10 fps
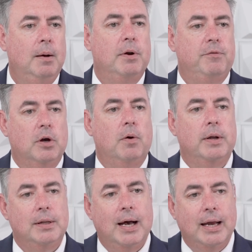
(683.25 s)
but if you go
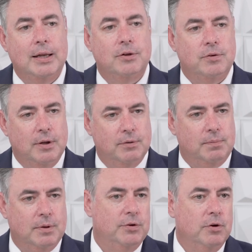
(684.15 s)
at night, it's
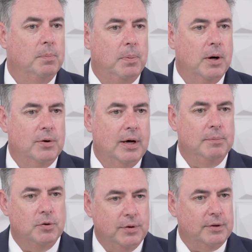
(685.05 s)
considered part
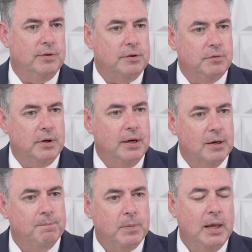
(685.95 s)
time, so it takes an extra
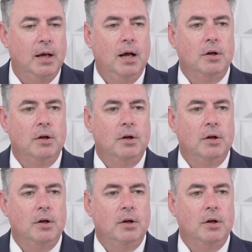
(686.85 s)
year. So